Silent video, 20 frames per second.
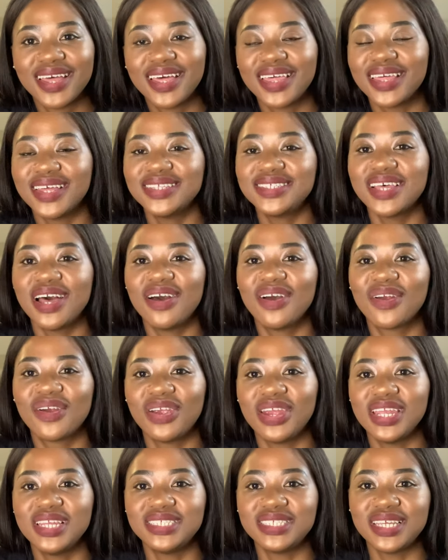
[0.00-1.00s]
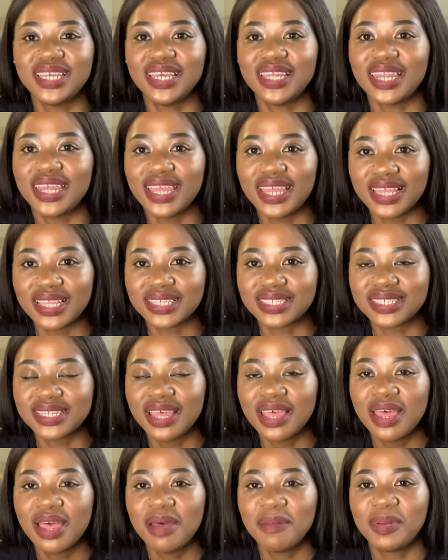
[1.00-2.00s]
That's how crazy it is.
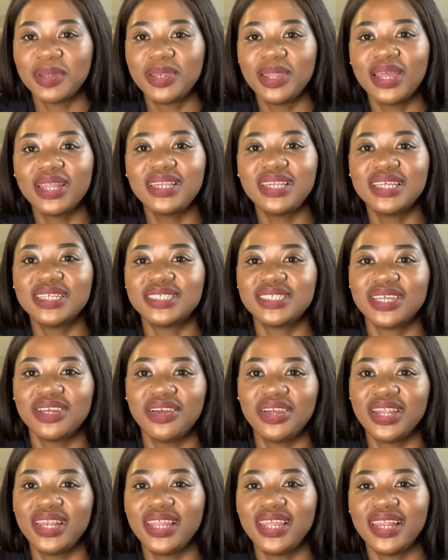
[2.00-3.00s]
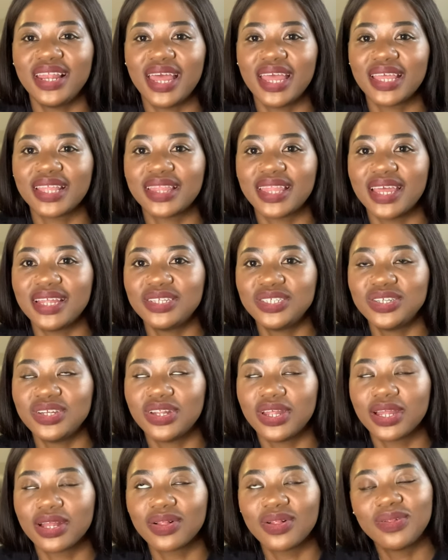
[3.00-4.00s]
But not necessarily like that you're like,